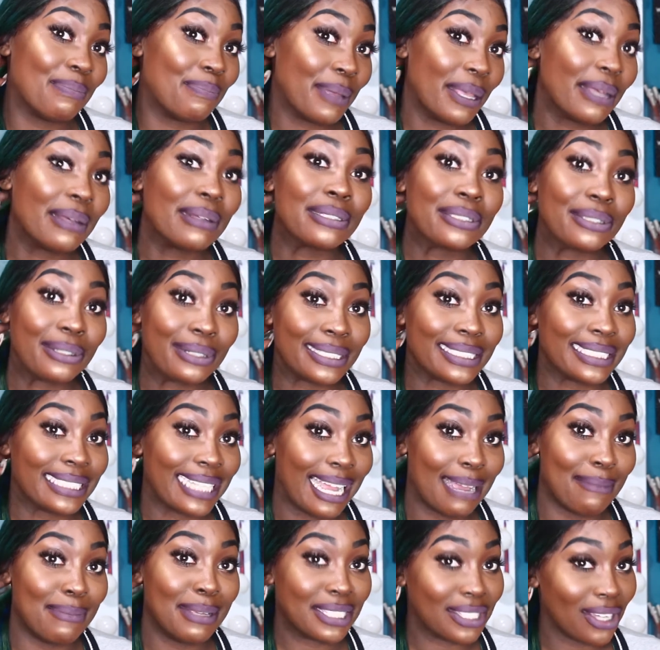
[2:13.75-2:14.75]
bills on
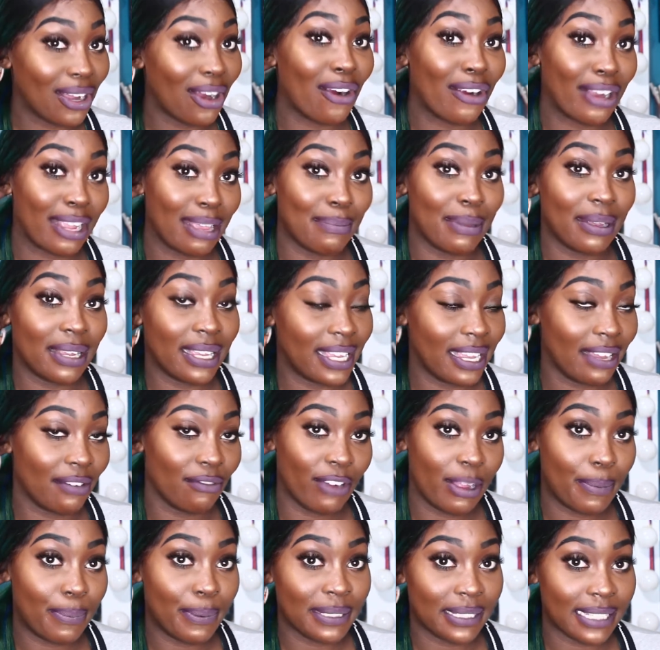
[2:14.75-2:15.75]
time, his car can get
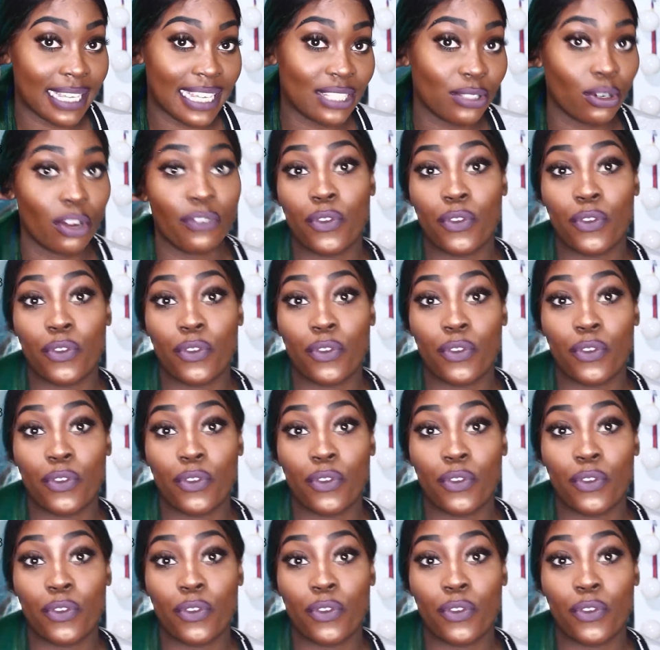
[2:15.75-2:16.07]
repossessed.